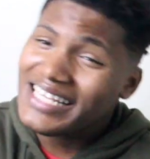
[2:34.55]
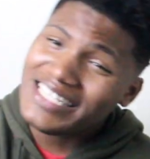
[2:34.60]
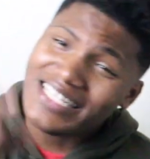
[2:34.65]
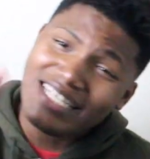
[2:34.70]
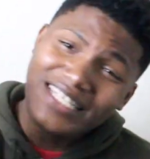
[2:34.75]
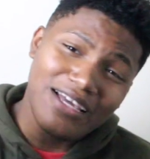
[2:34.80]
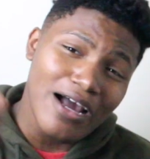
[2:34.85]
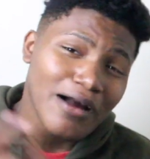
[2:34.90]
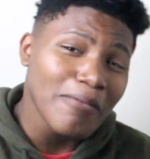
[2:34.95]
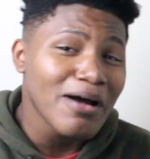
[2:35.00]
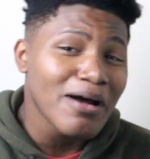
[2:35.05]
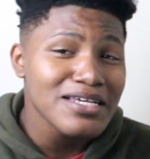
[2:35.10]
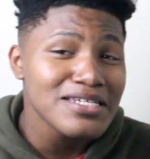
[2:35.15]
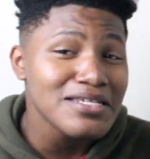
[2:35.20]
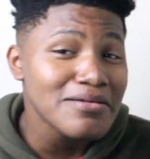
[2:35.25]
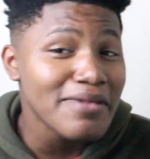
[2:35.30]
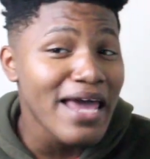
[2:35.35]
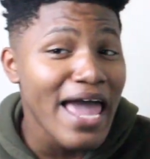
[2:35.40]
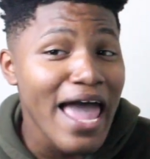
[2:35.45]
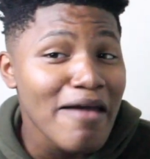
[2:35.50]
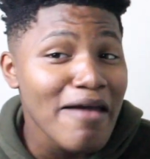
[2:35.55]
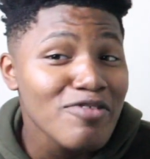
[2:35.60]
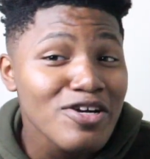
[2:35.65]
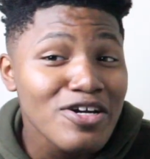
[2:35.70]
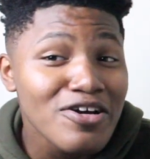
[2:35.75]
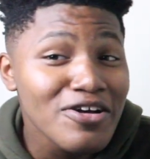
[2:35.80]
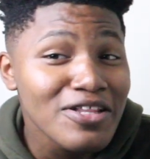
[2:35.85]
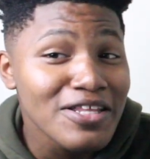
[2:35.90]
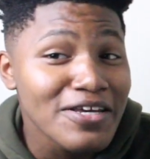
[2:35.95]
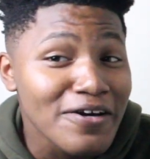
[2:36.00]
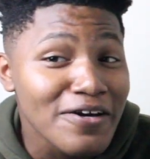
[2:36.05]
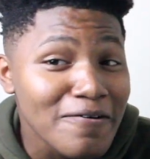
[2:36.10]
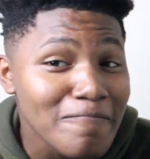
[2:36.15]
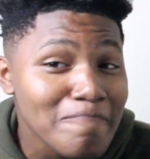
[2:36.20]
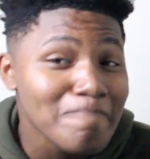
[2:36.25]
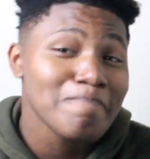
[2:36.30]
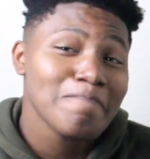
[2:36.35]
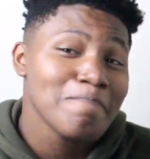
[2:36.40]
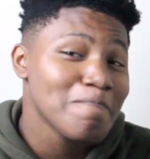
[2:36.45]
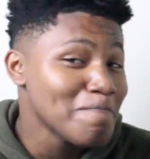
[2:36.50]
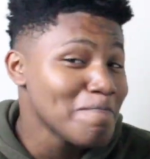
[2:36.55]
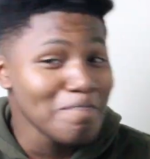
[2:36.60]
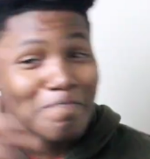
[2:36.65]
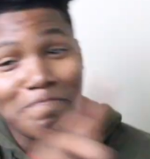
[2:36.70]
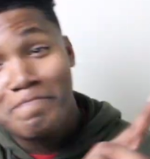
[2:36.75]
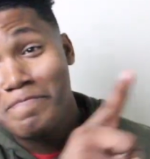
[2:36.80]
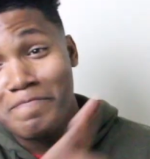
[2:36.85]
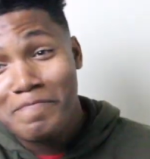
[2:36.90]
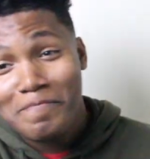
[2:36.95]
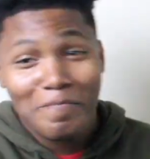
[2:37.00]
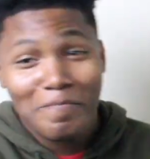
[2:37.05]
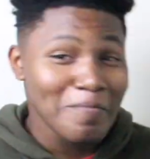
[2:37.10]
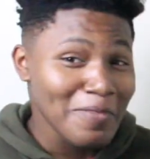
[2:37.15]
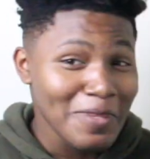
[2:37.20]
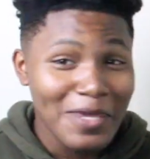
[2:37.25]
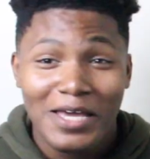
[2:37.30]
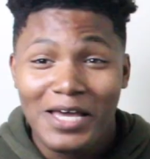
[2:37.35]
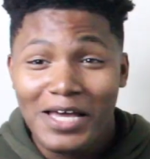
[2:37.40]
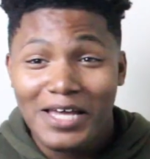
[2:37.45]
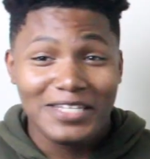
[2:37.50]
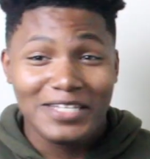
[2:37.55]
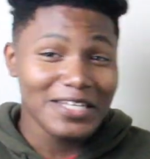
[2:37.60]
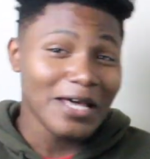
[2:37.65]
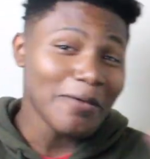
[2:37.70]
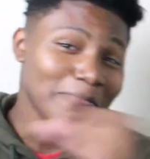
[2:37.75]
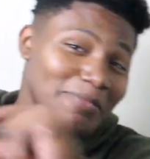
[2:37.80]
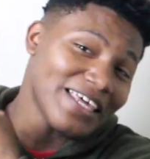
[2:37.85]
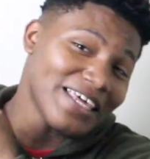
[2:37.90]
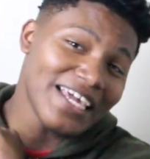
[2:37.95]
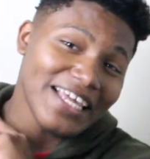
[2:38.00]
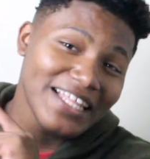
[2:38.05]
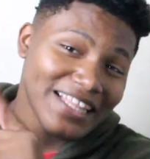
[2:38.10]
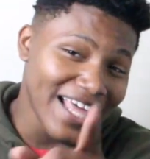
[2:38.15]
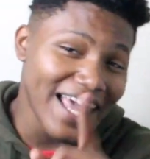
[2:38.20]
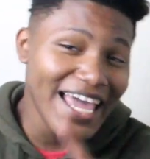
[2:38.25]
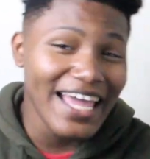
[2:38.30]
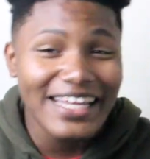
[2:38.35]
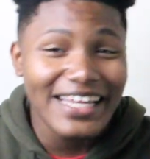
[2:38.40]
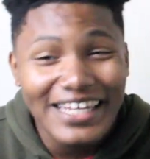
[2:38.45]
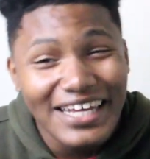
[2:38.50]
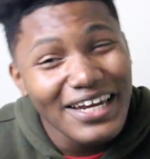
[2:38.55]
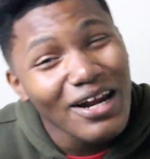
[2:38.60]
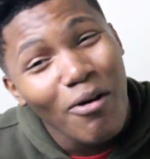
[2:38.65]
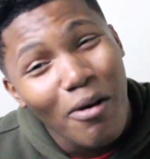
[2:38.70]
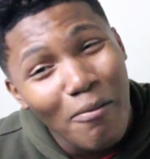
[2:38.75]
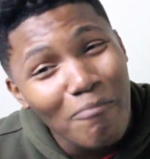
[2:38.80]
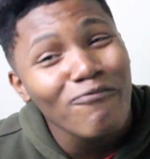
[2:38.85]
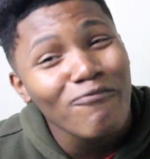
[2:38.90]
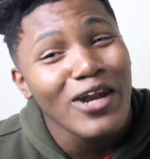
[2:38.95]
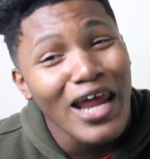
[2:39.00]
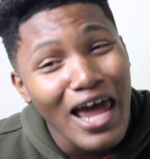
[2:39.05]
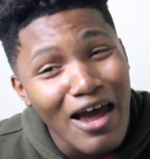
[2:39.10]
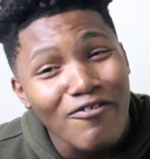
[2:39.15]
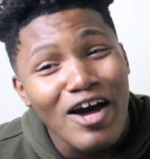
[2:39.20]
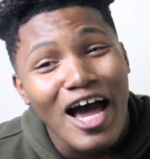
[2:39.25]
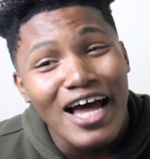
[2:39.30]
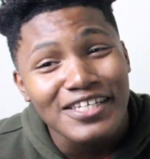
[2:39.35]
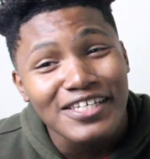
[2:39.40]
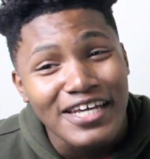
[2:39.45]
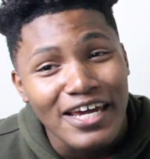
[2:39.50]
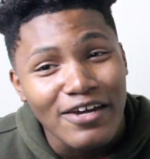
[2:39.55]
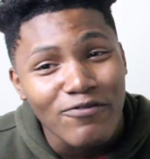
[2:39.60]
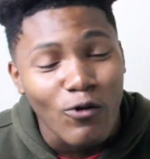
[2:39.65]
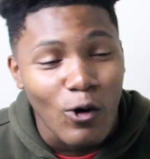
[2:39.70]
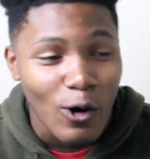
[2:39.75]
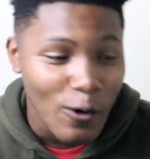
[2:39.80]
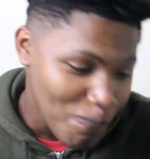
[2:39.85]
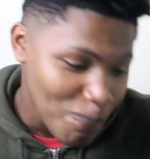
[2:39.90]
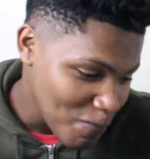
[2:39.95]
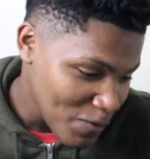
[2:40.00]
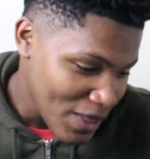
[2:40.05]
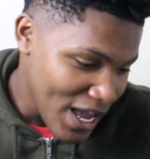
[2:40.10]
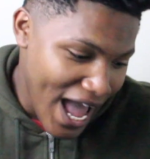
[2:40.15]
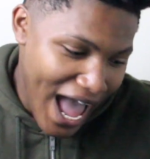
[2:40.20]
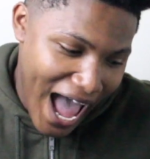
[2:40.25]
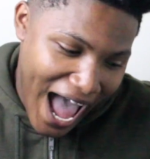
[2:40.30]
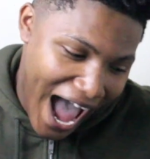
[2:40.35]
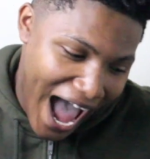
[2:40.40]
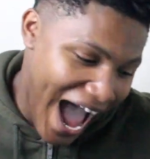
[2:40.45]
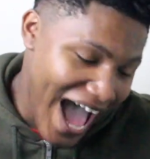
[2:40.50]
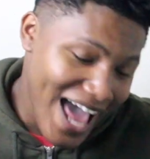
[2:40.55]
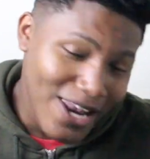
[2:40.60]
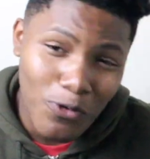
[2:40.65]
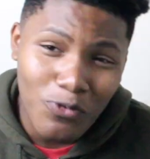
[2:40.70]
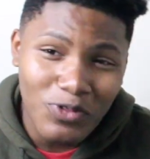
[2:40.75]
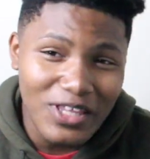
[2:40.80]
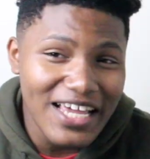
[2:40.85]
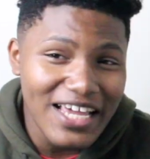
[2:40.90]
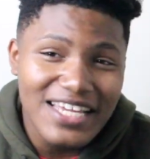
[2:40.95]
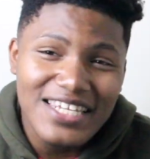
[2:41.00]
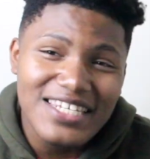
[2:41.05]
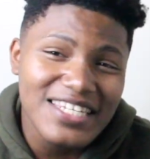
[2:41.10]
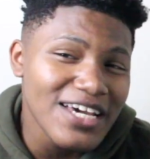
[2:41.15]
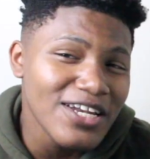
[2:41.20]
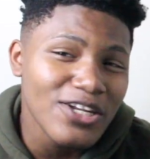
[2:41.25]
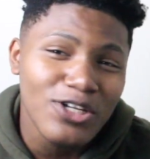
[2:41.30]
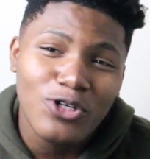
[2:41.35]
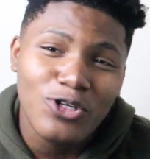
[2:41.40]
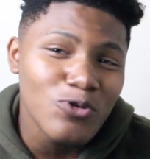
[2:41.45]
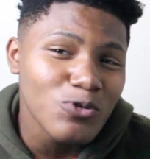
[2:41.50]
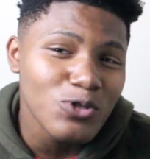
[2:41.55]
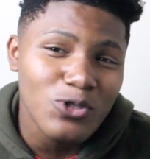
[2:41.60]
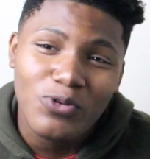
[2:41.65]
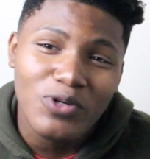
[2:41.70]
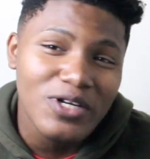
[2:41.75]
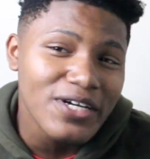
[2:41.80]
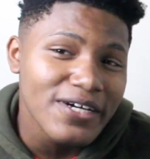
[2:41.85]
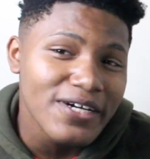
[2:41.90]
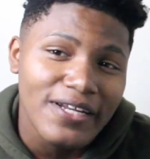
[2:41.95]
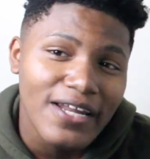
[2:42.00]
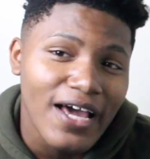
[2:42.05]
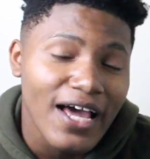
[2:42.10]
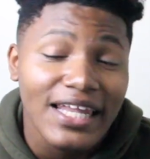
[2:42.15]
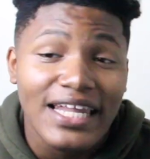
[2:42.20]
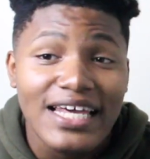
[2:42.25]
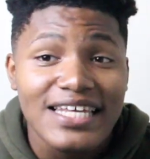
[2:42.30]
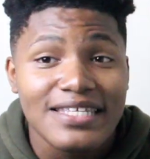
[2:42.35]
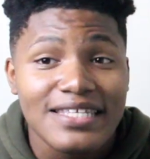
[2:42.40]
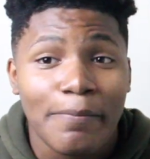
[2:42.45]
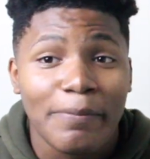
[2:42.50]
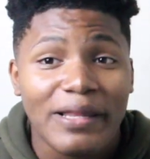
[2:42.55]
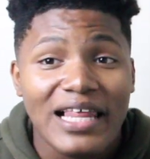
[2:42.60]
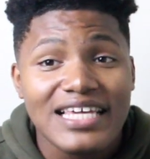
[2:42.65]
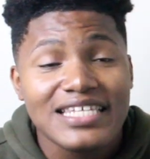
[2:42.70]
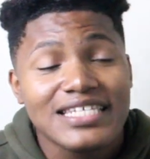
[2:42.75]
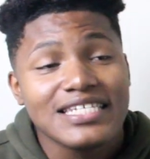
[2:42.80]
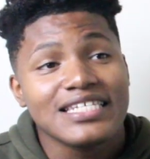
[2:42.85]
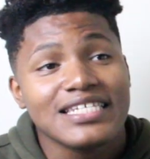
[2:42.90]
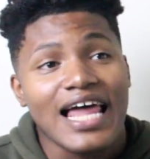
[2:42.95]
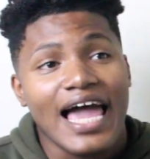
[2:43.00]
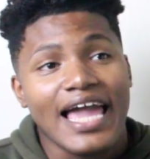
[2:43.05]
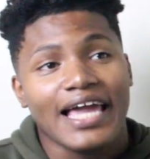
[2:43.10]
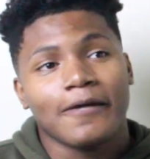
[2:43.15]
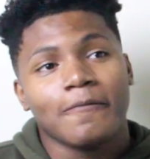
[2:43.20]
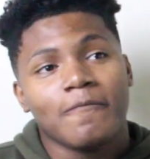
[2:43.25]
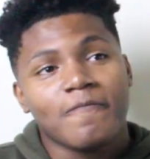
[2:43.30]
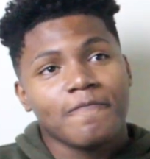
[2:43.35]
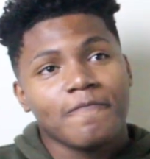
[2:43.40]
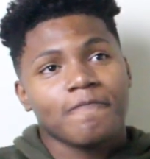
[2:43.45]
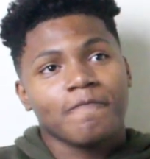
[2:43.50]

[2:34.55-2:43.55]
let's just talk about something that happened earlier. Something that, you know, I'm finna have a hot take for. I don't think it's gonna do too good unless the place is like